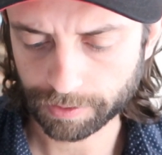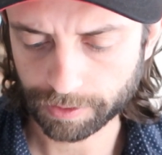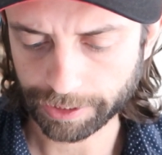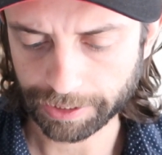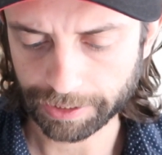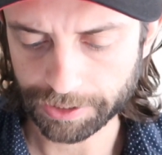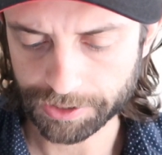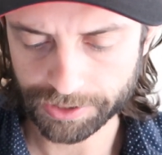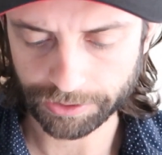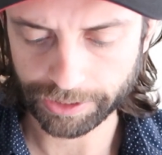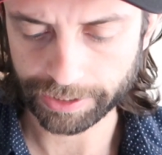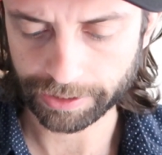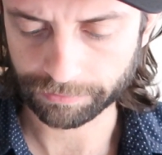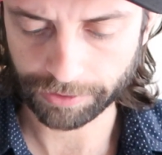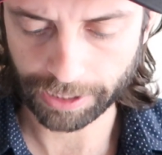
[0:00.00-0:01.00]
like an
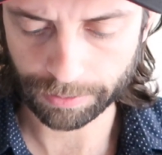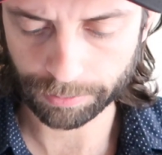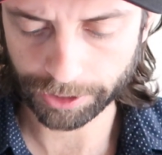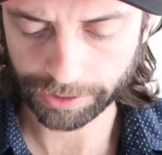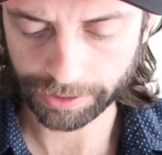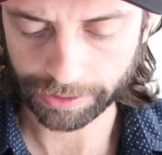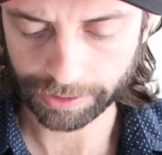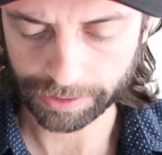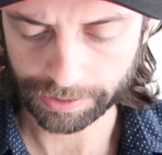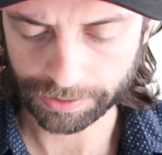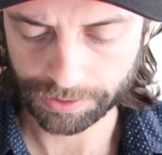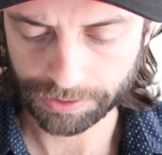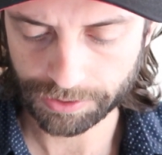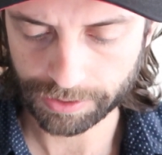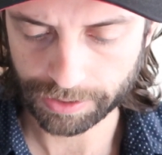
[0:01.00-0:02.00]
insulating fabric
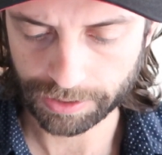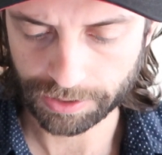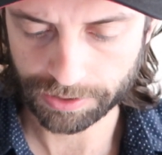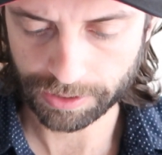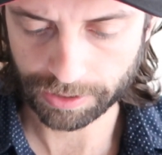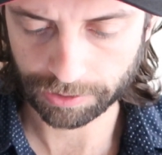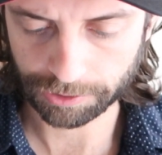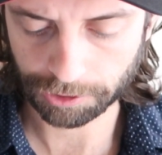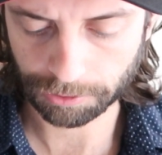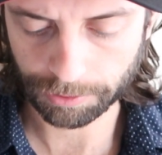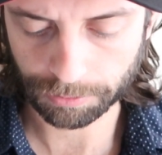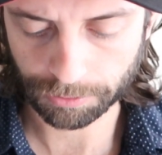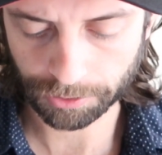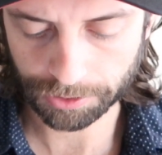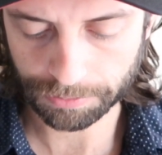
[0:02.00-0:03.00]
and is in a little
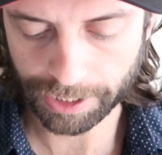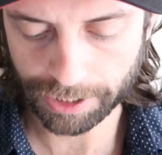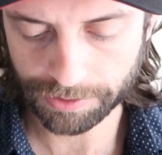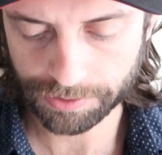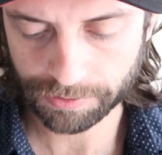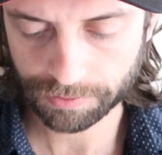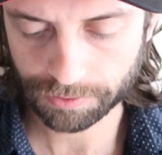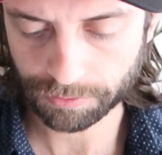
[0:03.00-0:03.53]
bit more demand.